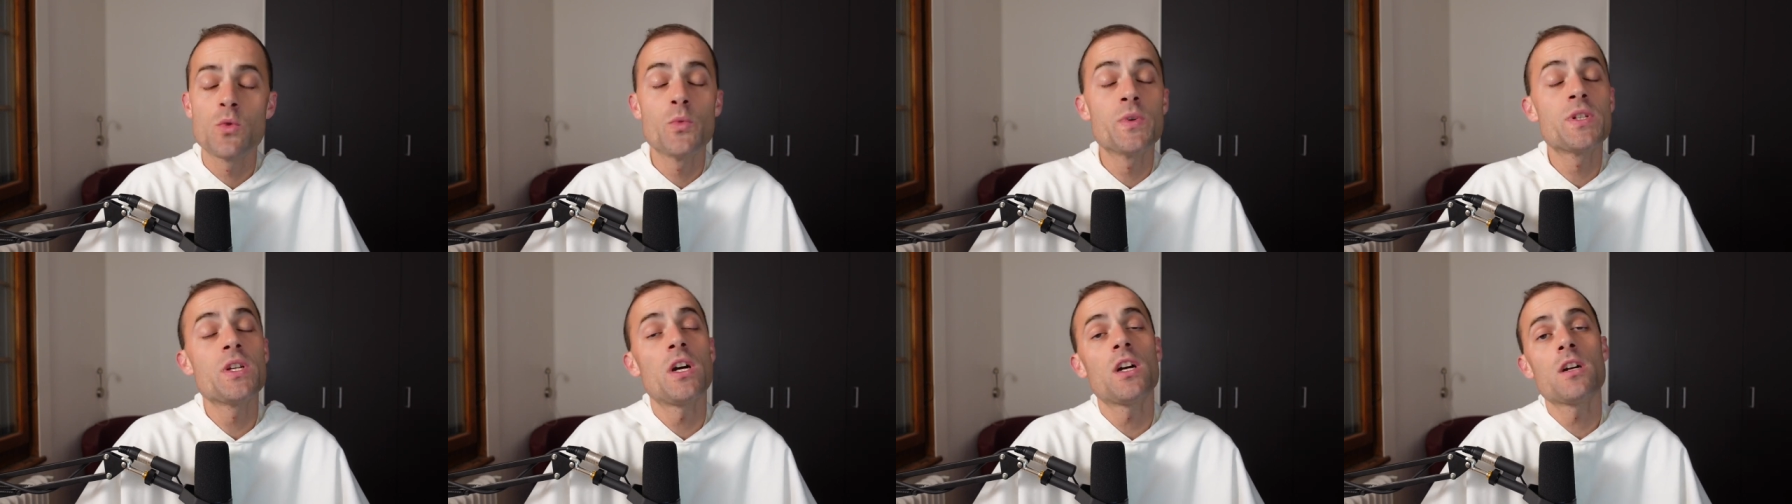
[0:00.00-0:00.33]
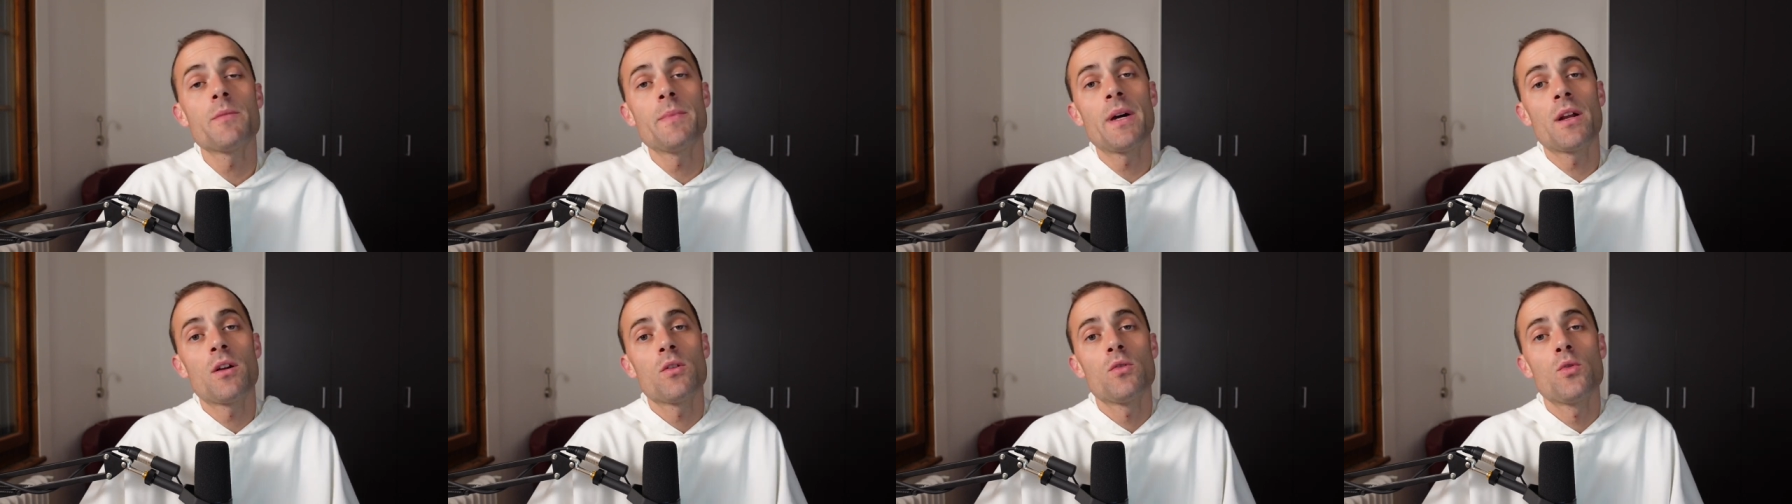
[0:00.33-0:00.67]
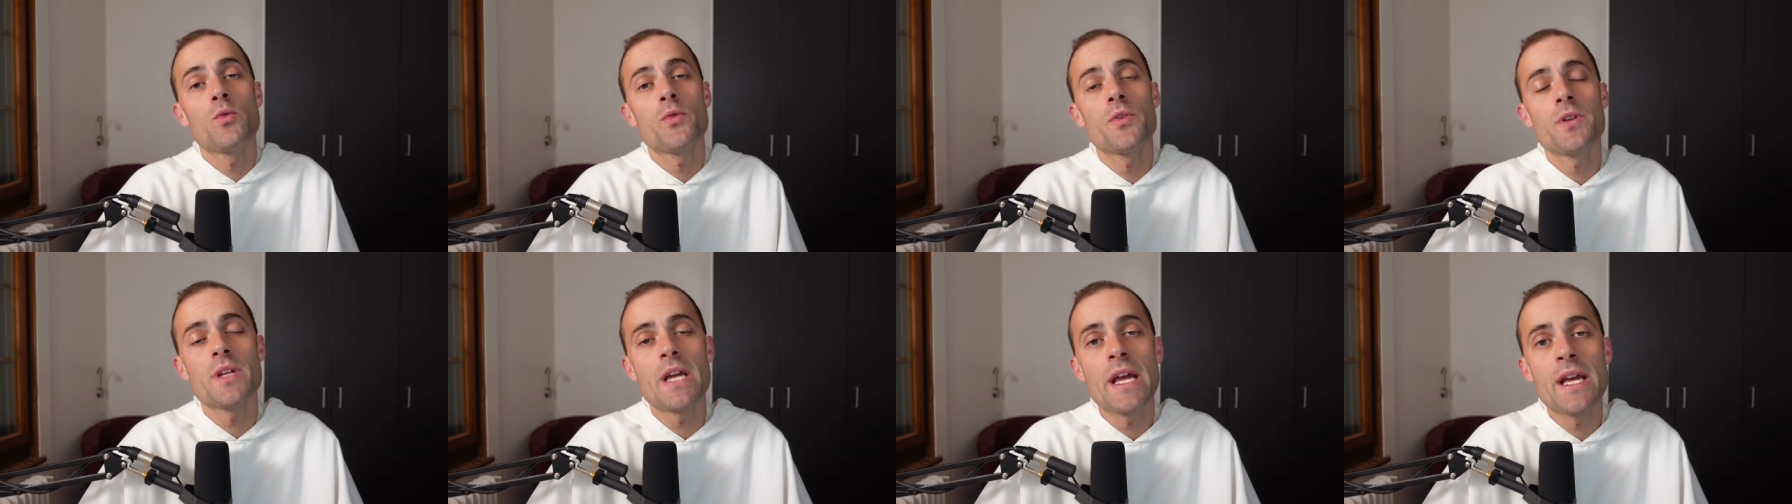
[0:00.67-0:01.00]
So when we talk about
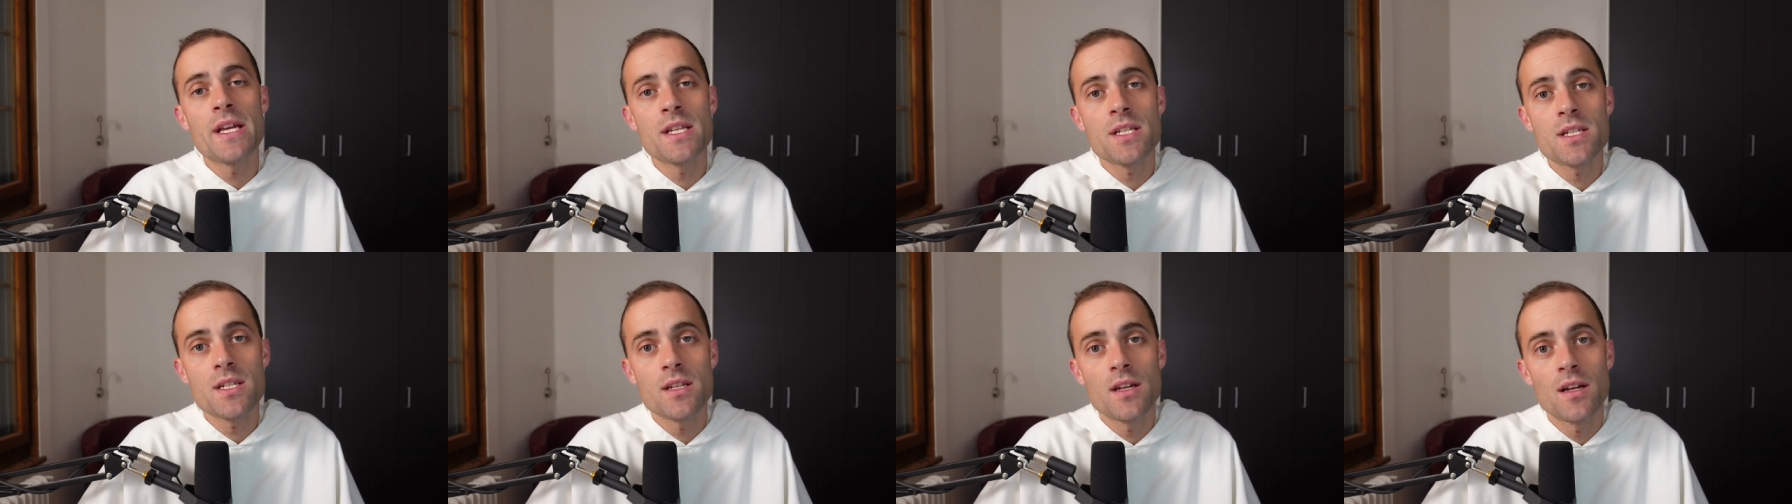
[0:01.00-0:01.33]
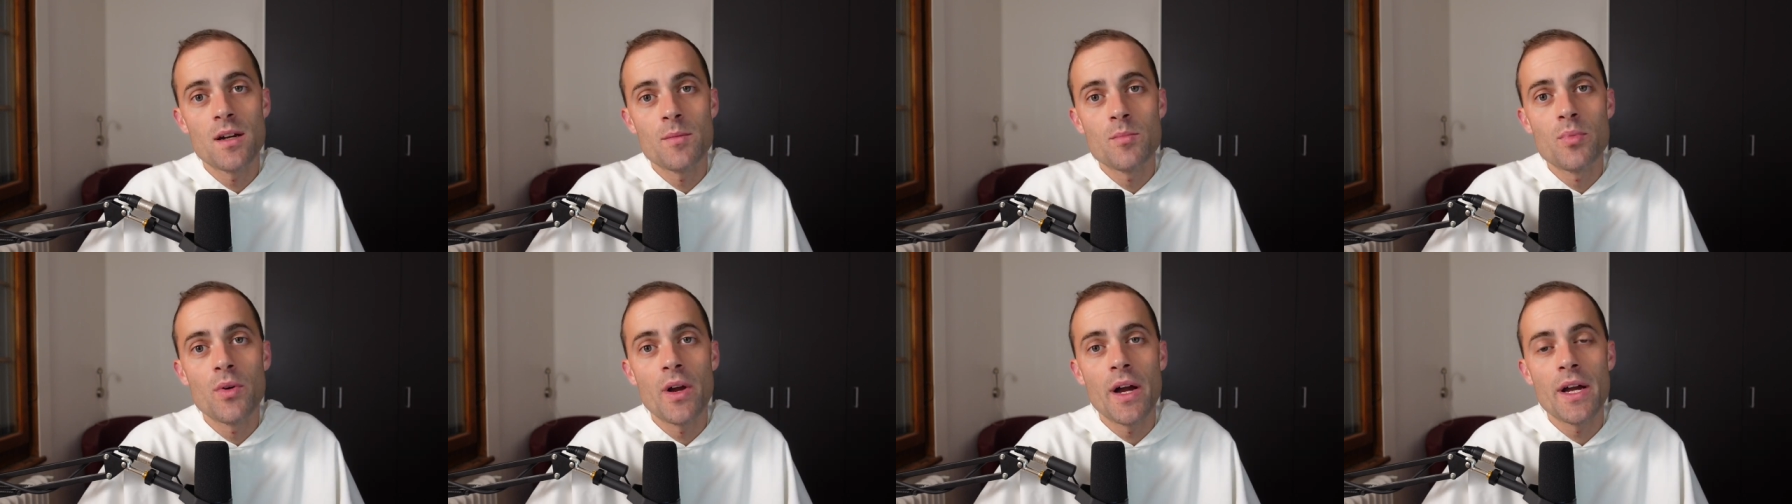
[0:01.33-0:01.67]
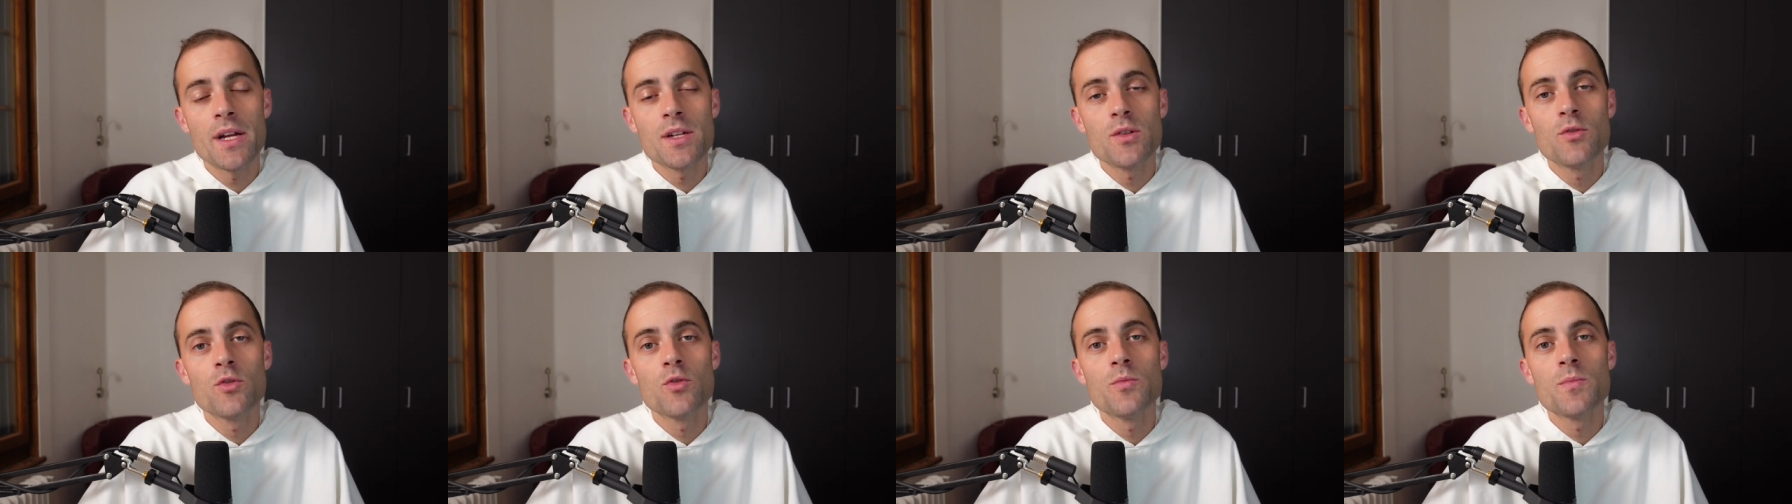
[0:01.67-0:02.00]
our Lord as a
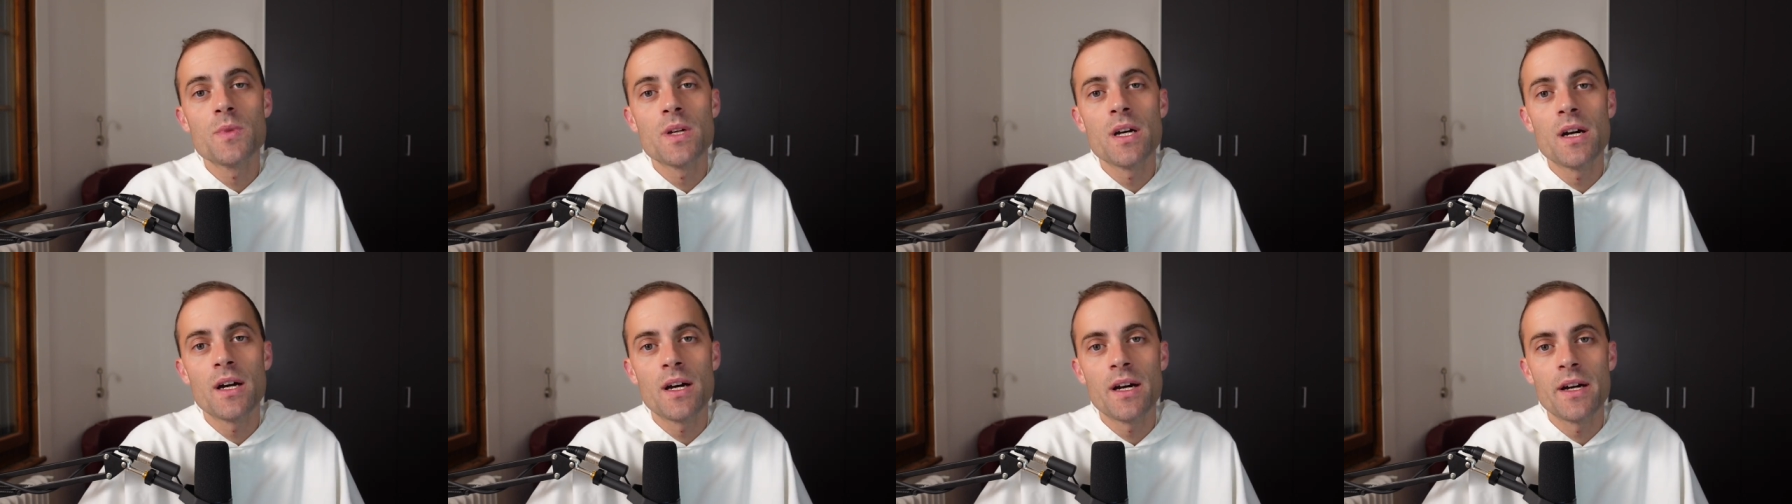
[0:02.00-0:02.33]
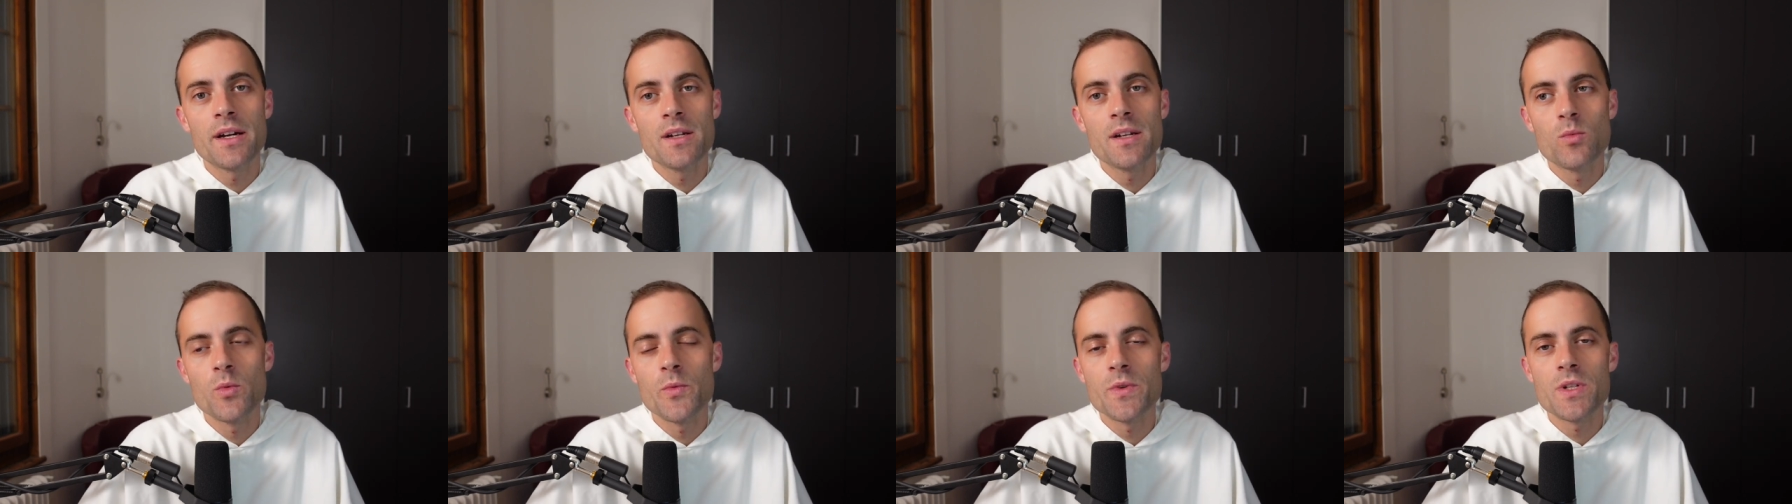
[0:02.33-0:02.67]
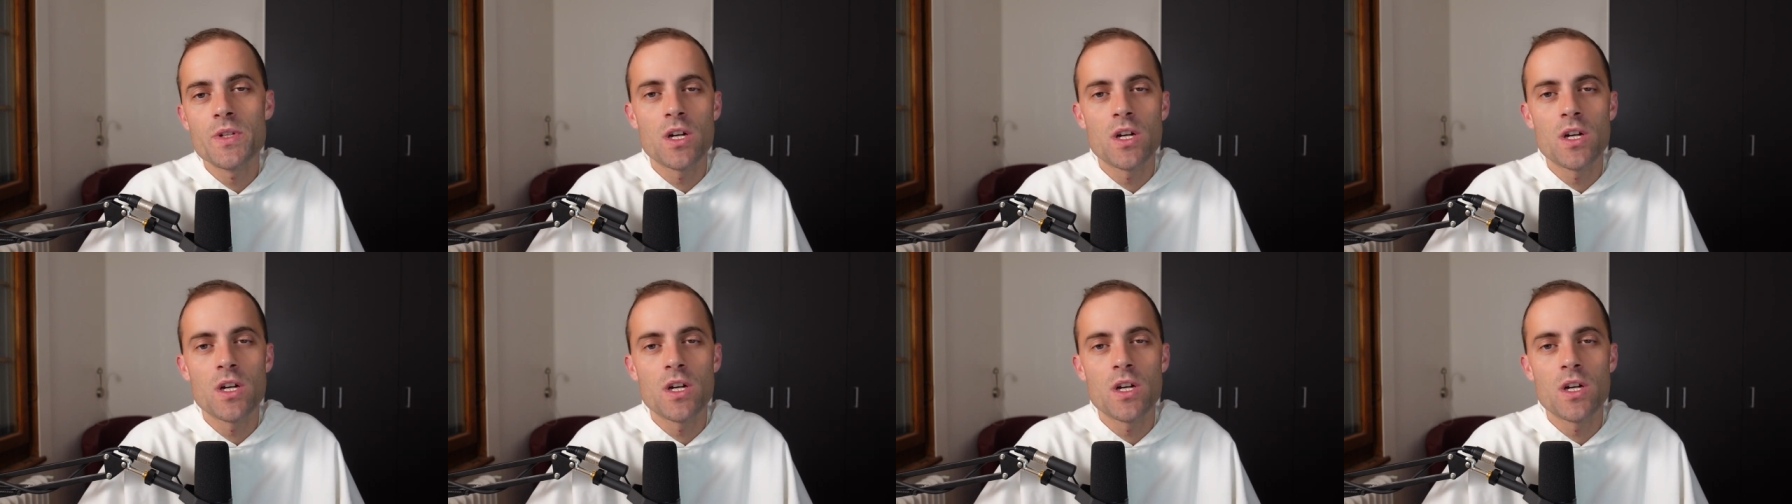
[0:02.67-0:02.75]
bridegroom God,